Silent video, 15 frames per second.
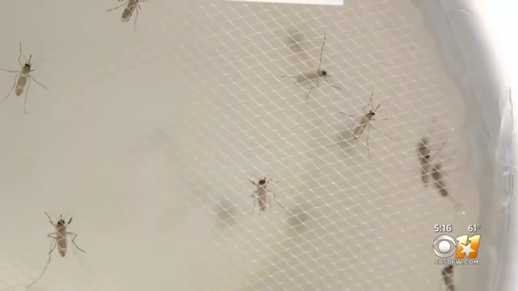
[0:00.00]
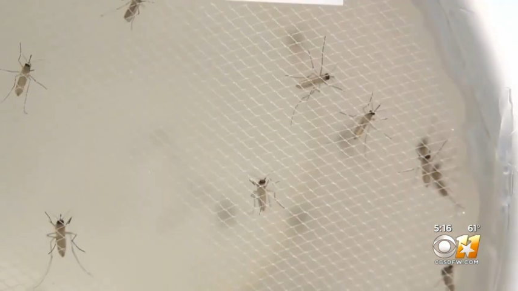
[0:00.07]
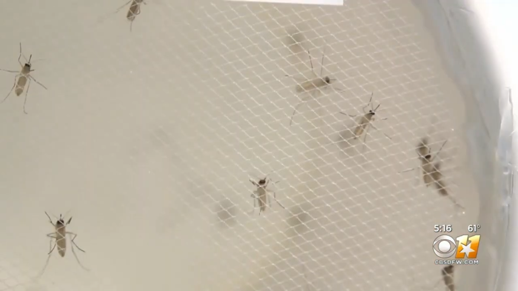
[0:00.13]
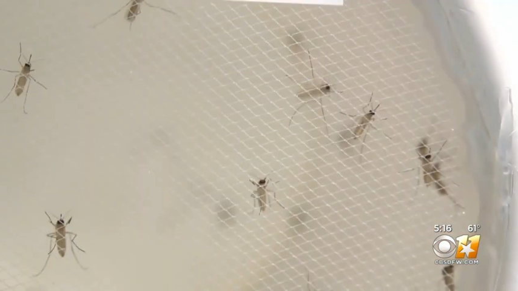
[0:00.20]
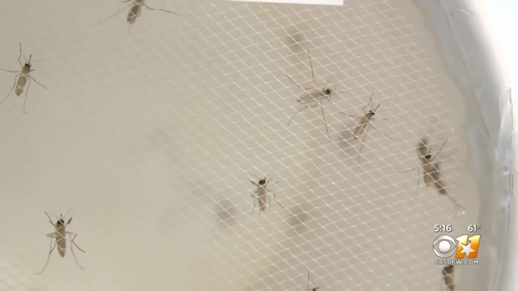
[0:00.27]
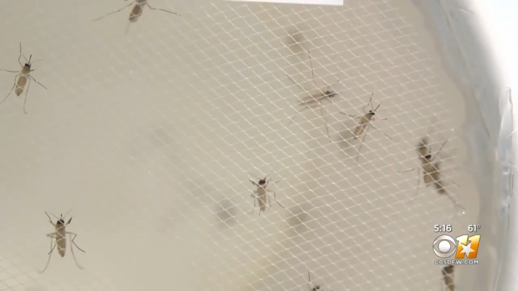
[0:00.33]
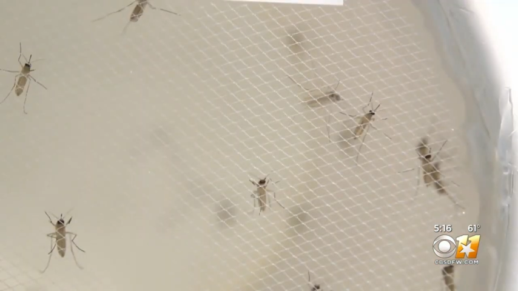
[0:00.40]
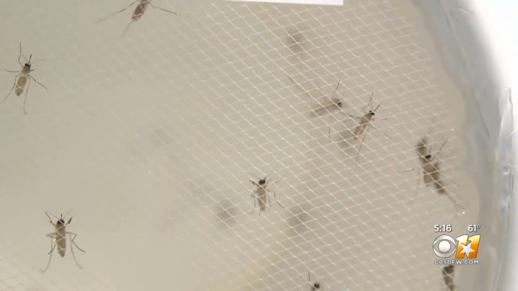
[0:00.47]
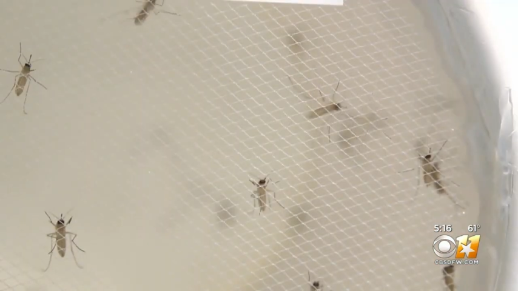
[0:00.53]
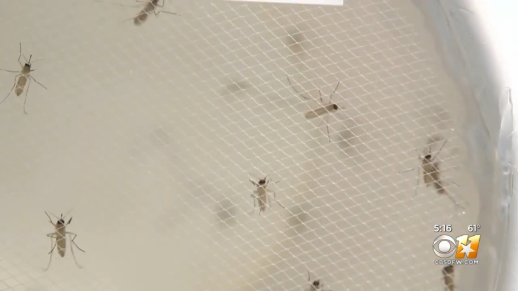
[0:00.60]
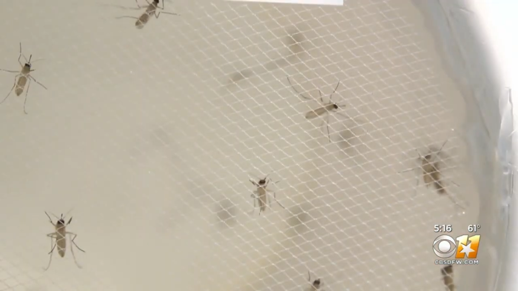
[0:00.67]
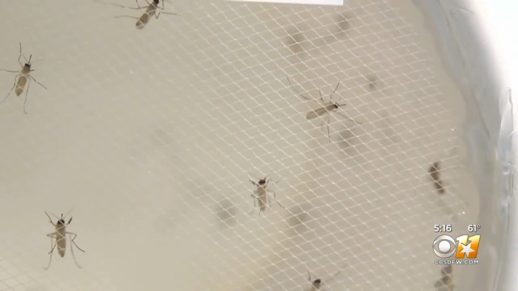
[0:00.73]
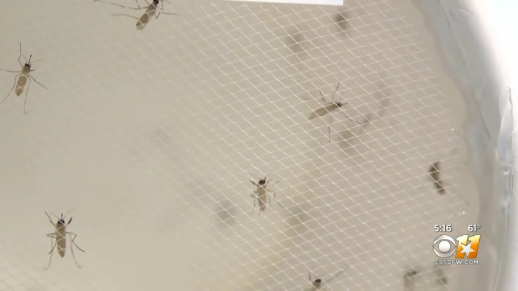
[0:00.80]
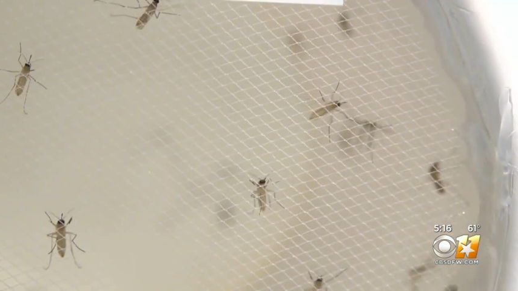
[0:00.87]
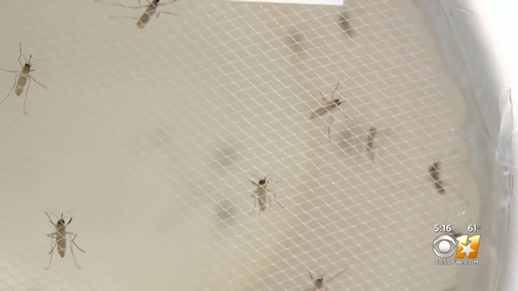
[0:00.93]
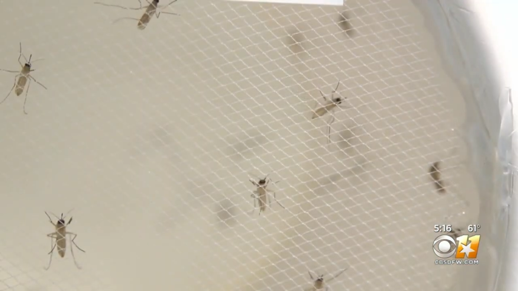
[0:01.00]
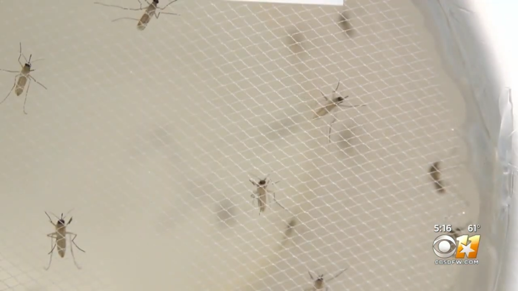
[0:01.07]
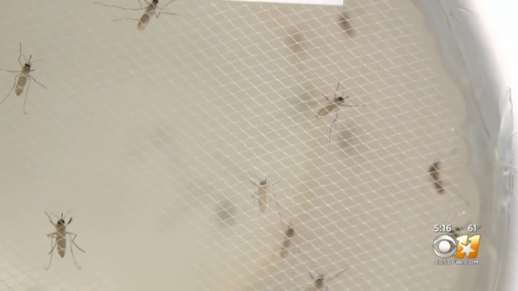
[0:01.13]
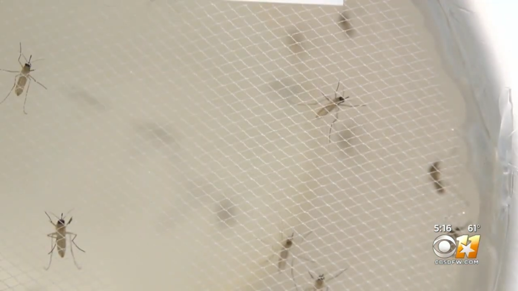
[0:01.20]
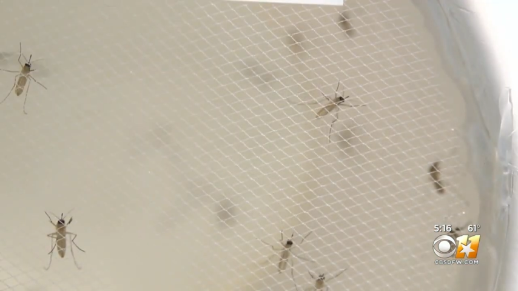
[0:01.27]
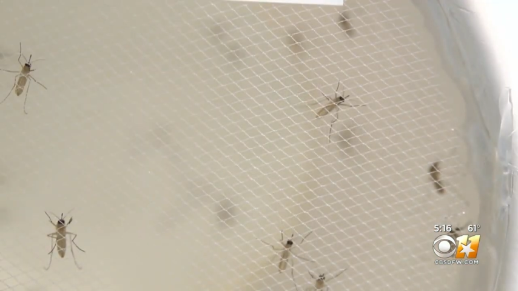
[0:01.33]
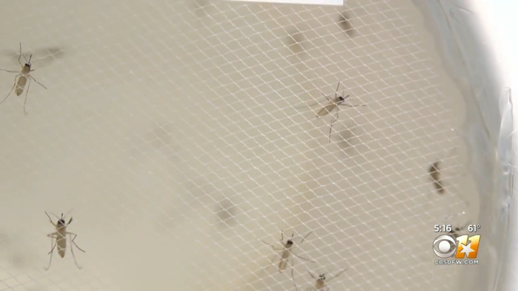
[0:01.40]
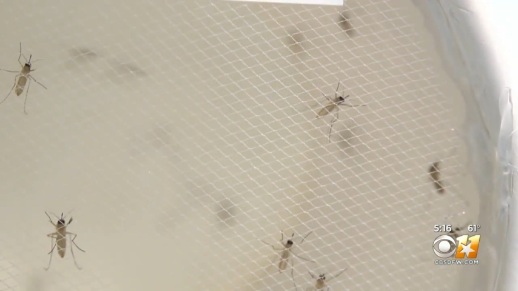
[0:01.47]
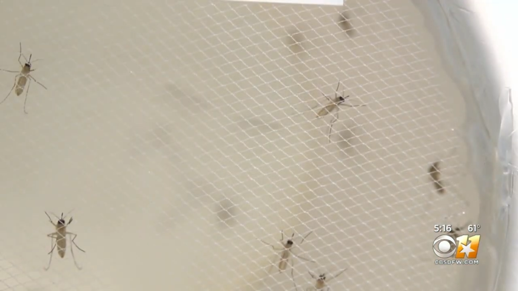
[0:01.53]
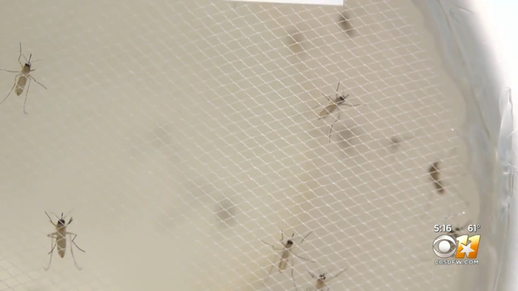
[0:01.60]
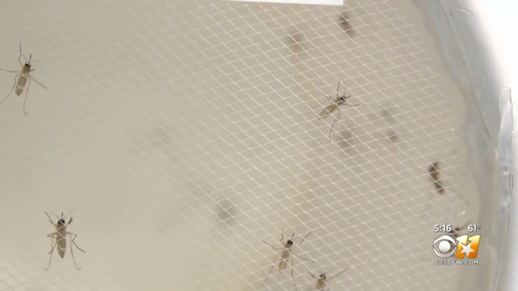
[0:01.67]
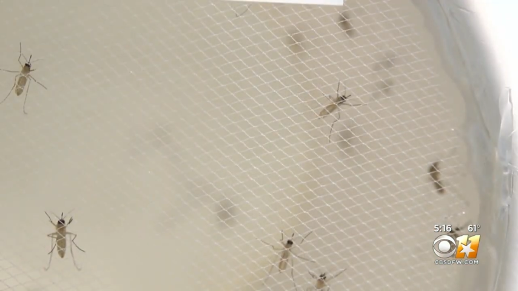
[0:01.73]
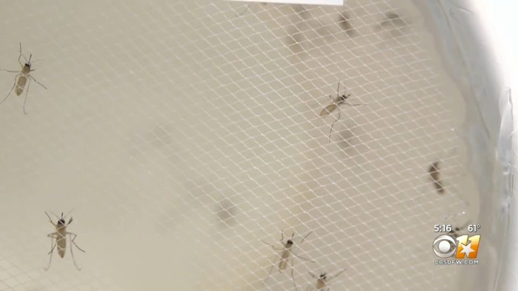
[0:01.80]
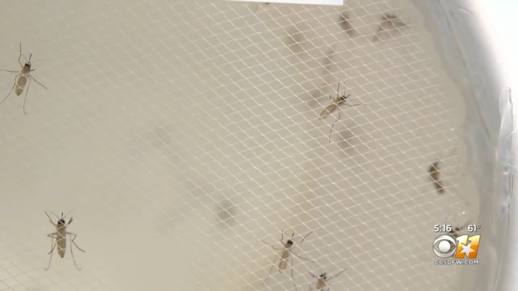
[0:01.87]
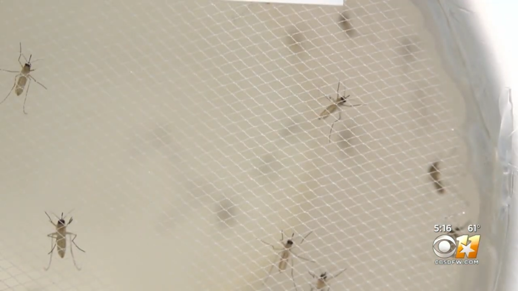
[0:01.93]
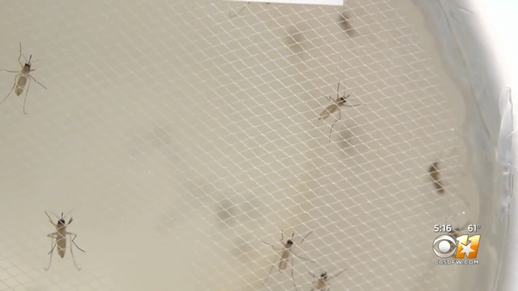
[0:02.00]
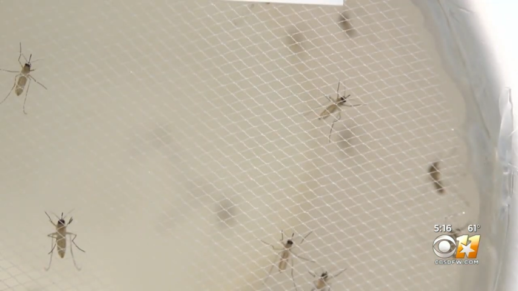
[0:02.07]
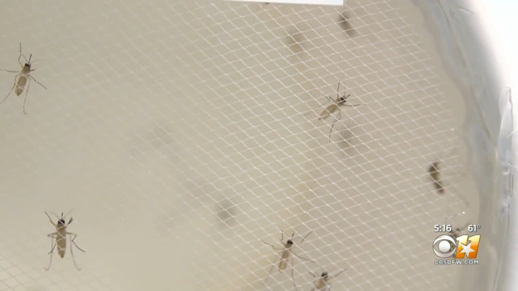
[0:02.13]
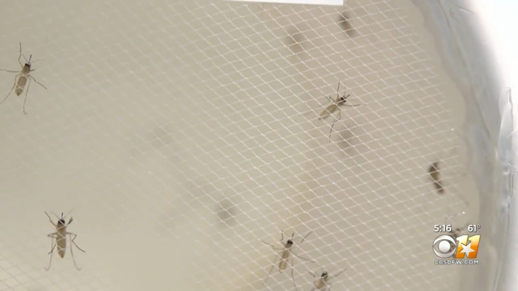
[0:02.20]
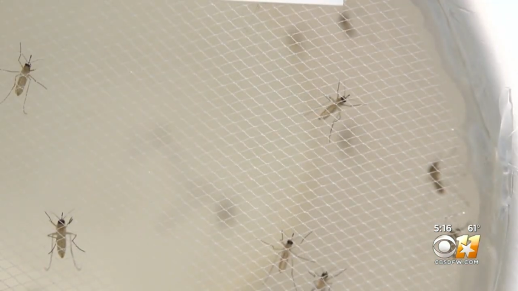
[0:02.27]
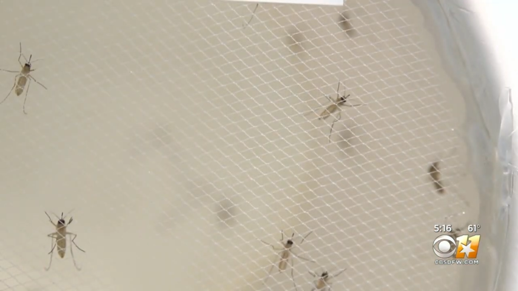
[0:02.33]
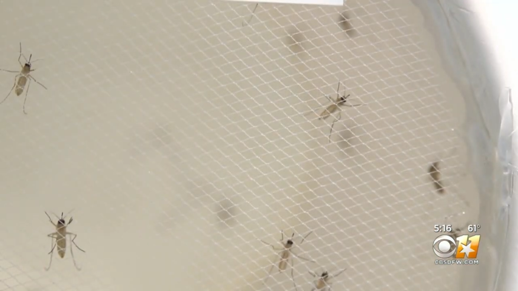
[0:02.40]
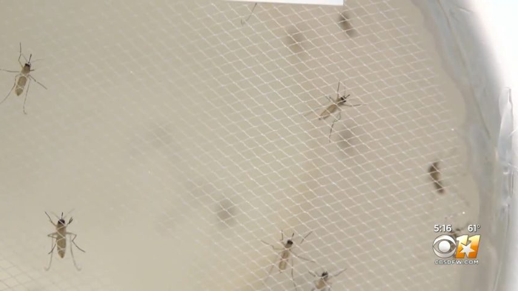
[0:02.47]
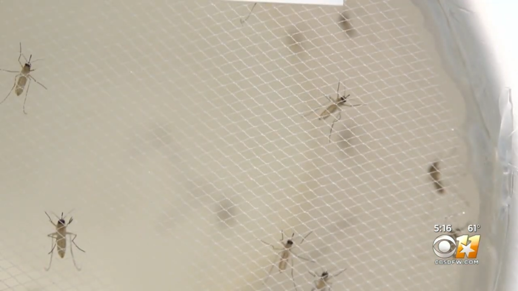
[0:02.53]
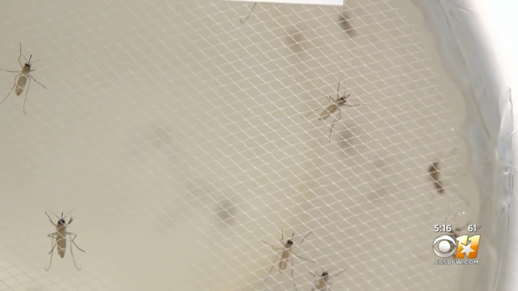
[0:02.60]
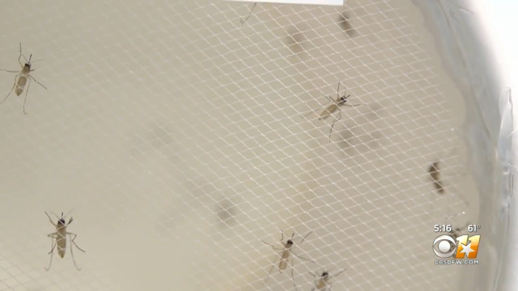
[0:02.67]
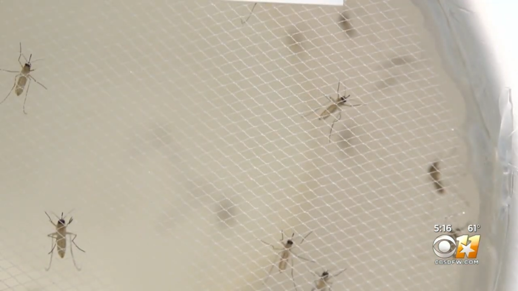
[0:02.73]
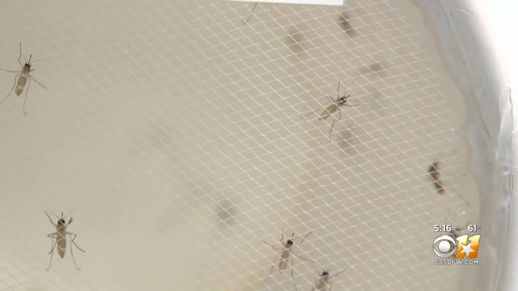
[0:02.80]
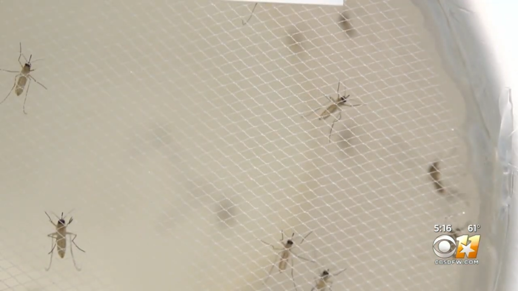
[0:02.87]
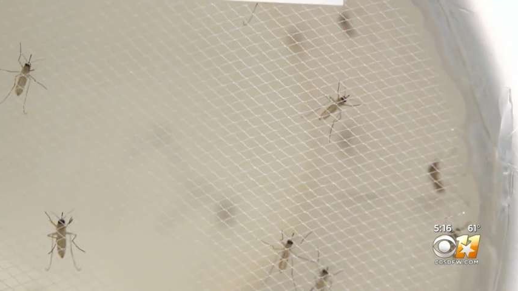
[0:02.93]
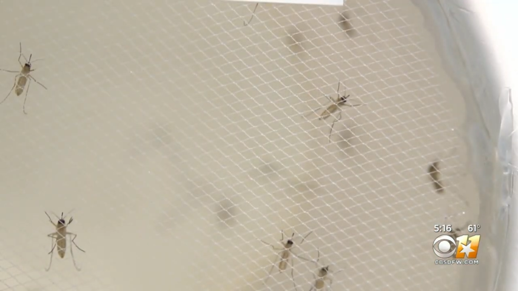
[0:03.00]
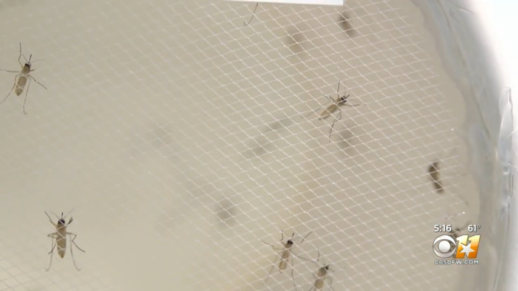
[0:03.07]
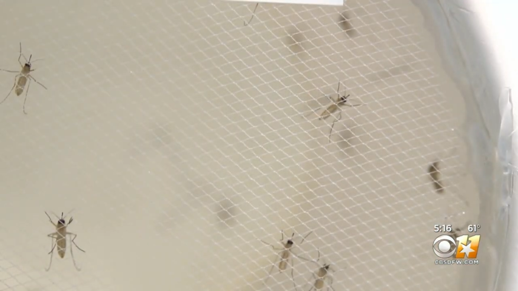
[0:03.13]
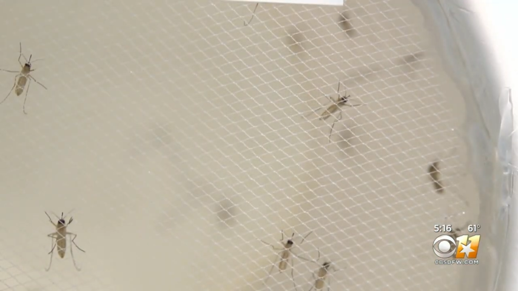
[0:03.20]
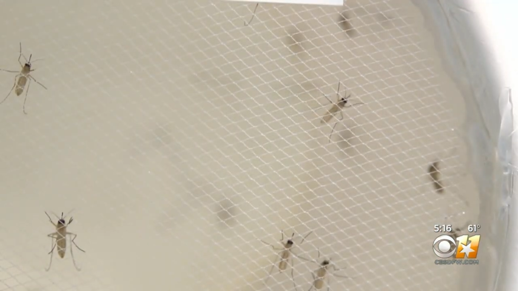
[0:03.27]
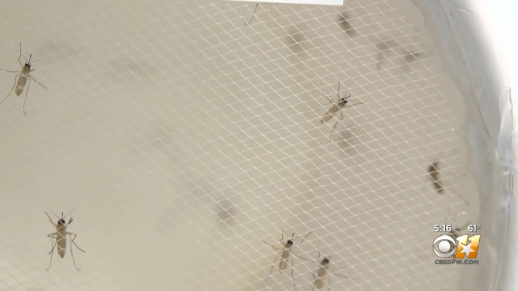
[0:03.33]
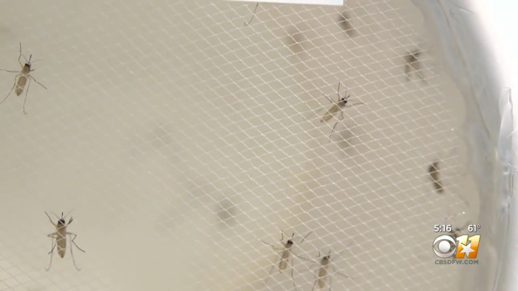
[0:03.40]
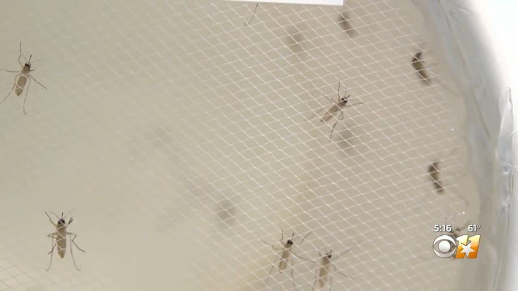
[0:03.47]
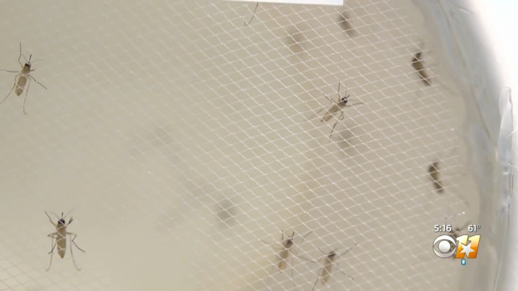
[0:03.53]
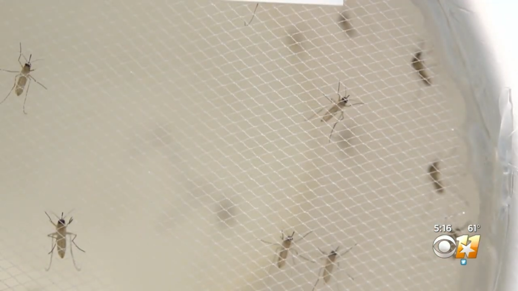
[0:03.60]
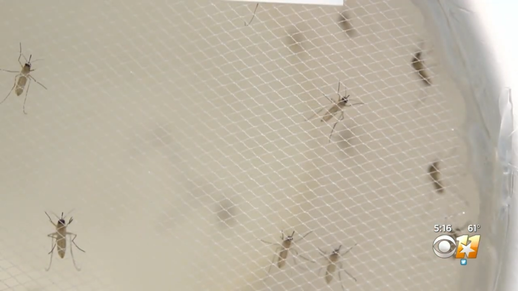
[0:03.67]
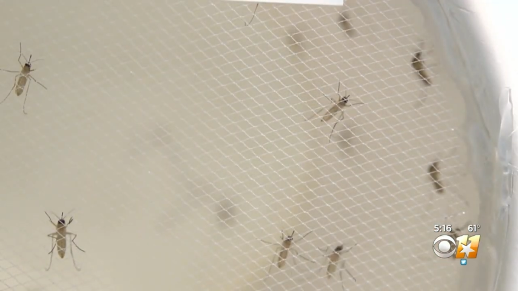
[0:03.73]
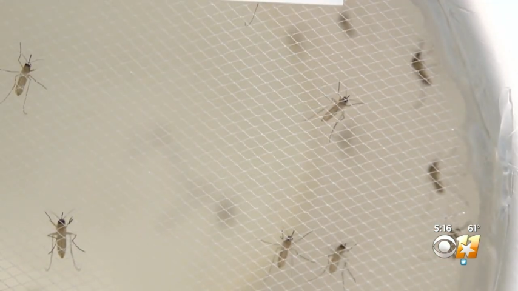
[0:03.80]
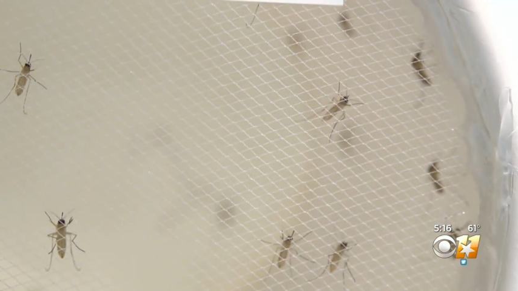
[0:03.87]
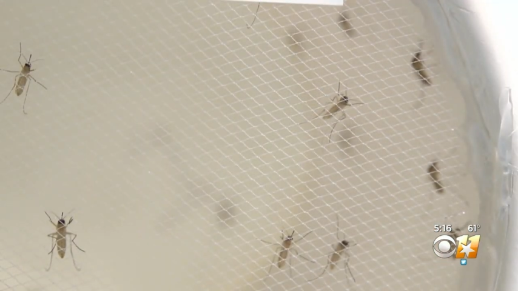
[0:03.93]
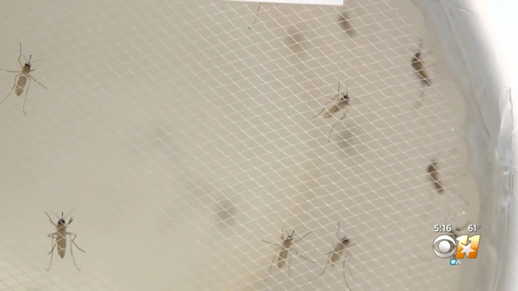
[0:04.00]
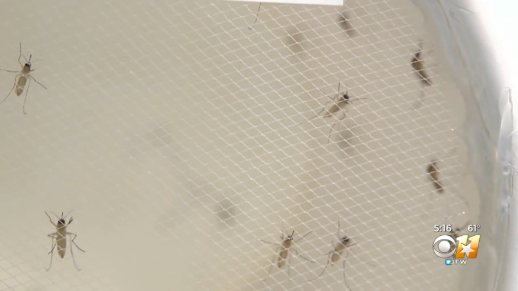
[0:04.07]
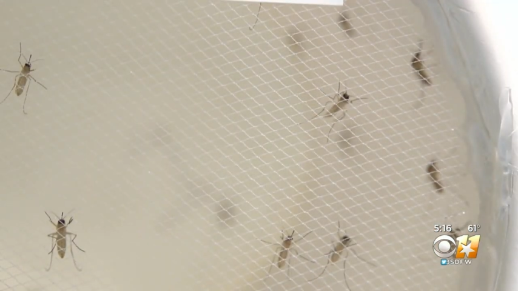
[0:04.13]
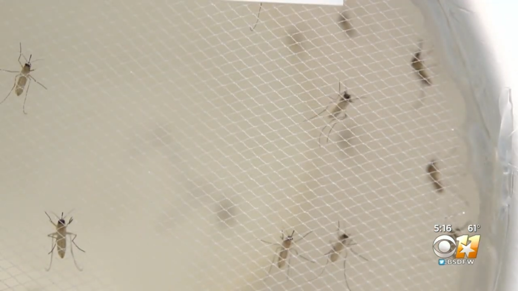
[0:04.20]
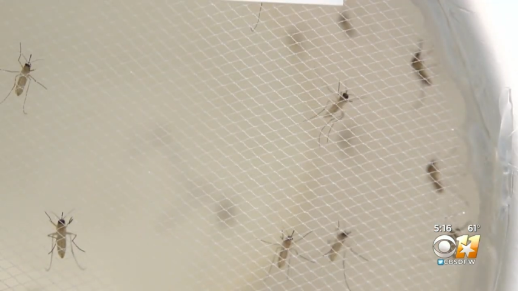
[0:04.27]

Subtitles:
No face is visible, so there are no lips to read.